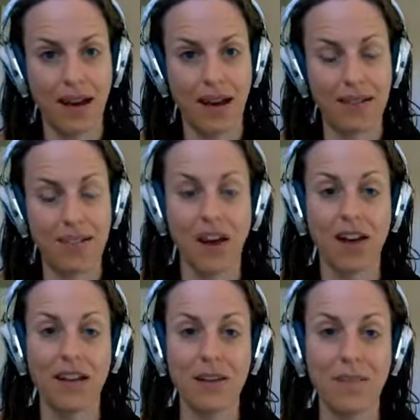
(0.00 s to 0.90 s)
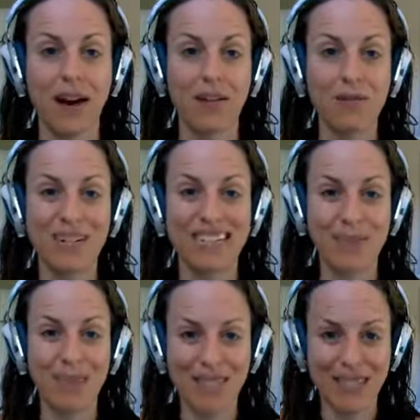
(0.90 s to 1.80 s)
talking about
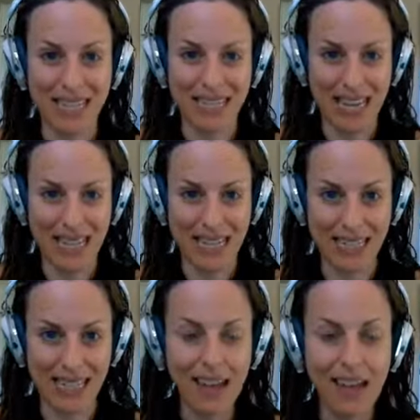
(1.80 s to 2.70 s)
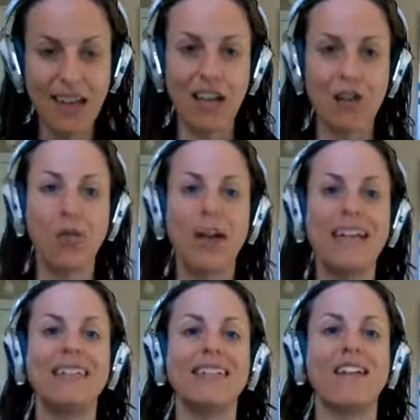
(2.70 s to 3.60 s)
receptive states and
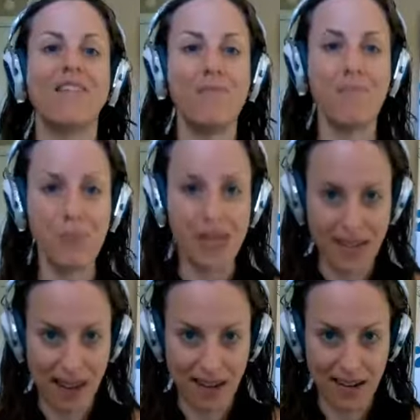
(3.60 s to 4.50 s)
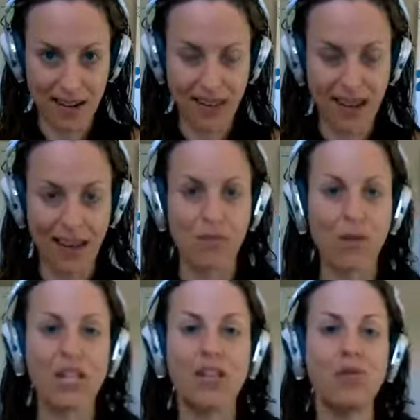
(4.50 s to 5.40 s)
ways of being. And
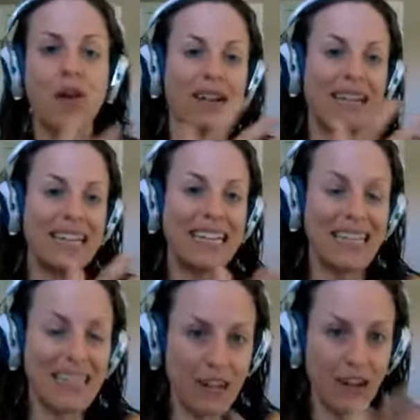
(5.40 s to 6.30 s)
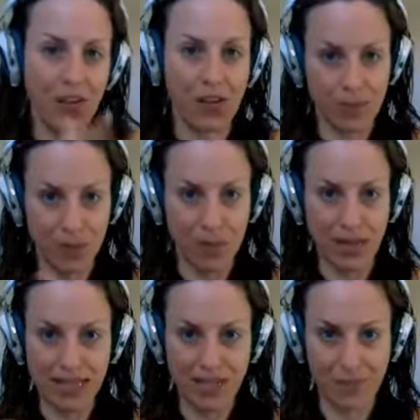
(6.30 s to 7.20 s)
when you are in those
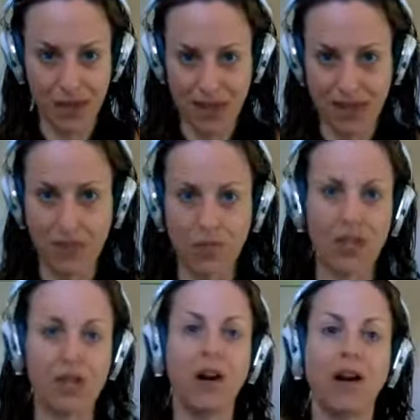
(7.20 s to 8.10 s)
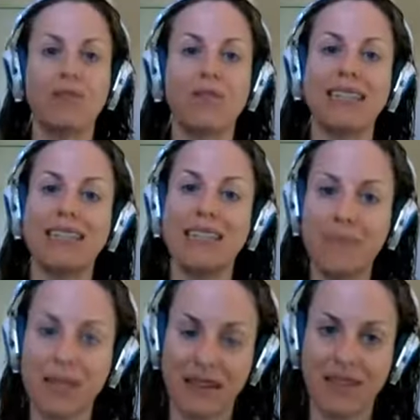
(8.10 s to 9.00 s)
ways of being, when you are
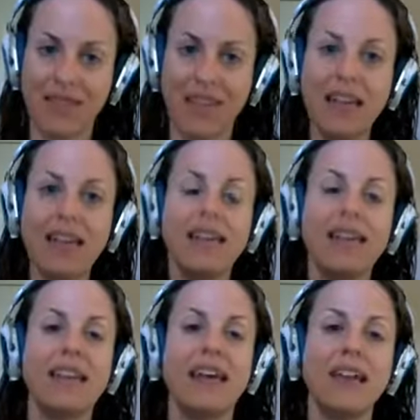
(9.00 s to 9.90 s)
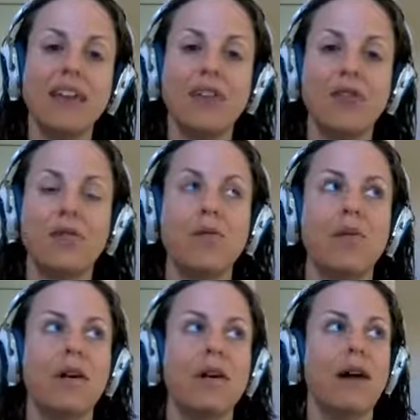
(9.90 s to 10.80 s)
receptive, then you
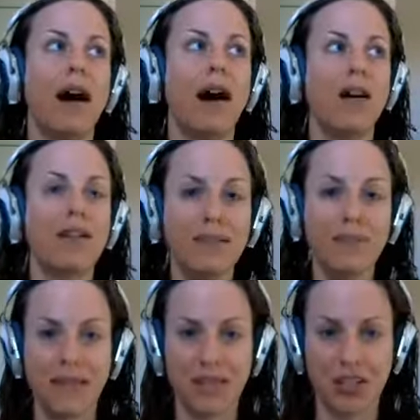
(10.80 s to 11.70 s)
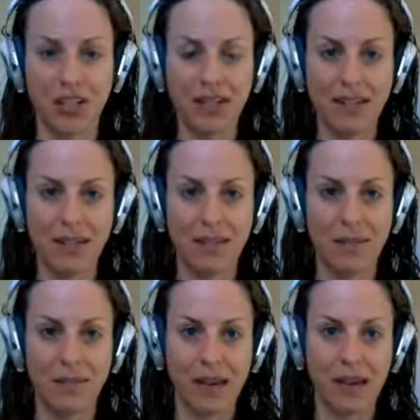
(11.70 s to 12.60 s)
are in a position to
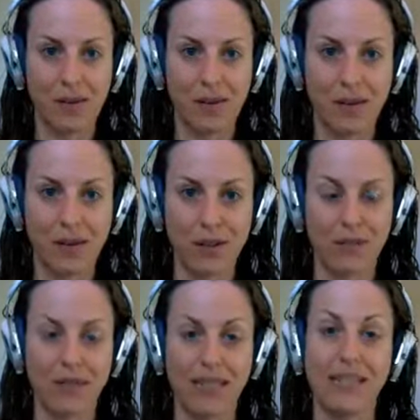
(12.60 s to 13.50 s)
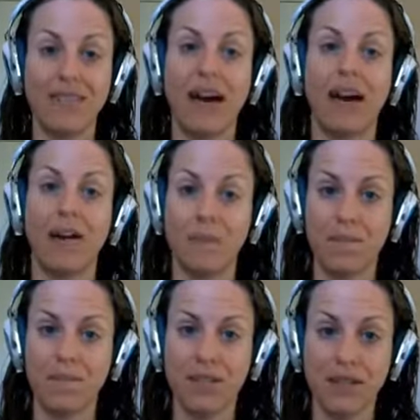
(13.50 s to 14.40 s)
be able to receive help,
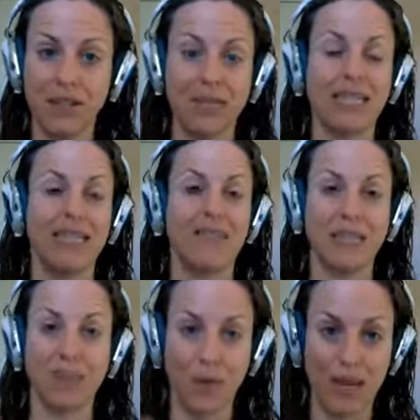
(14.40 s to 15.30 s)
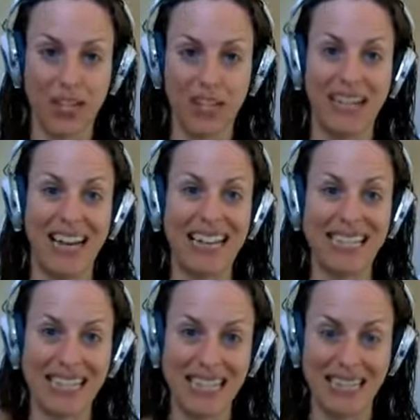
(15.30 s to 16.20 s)
to receive inspiration,
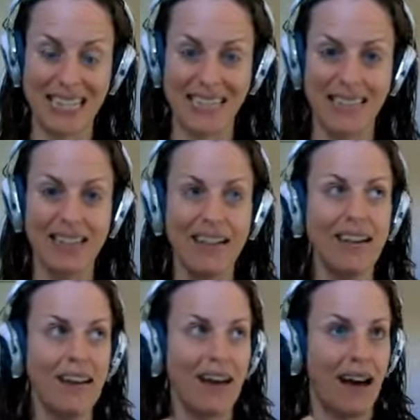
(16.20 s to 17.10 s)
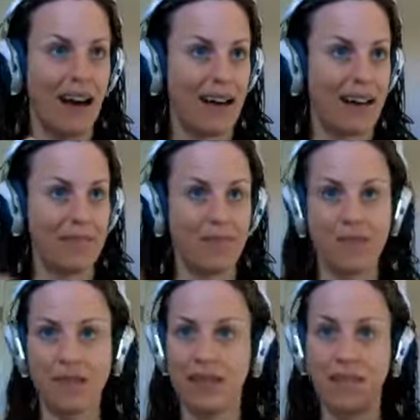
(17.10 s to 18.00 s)
ideas,
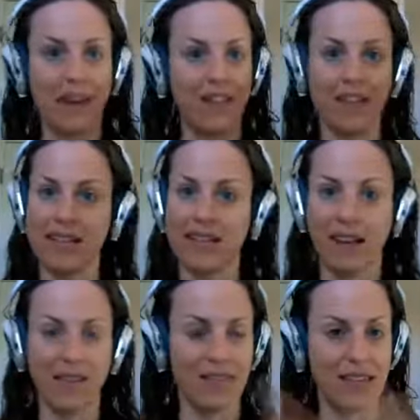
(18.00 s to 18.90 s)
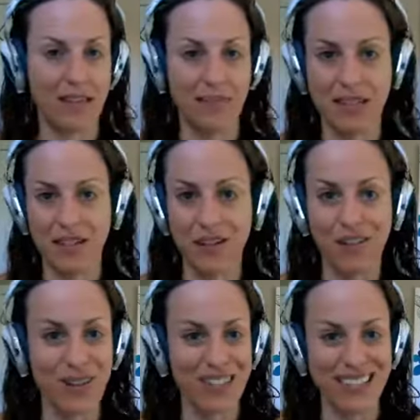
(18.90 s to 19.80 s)
the benefit of the mystical
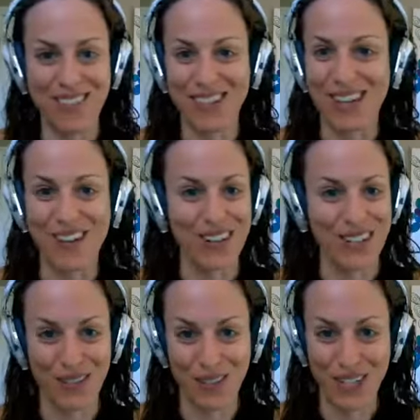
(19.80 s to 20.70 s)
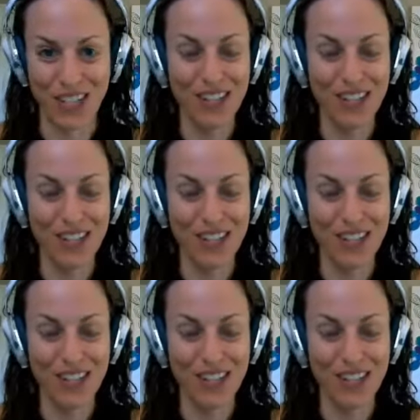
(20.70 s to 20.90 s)
forces of the universe, which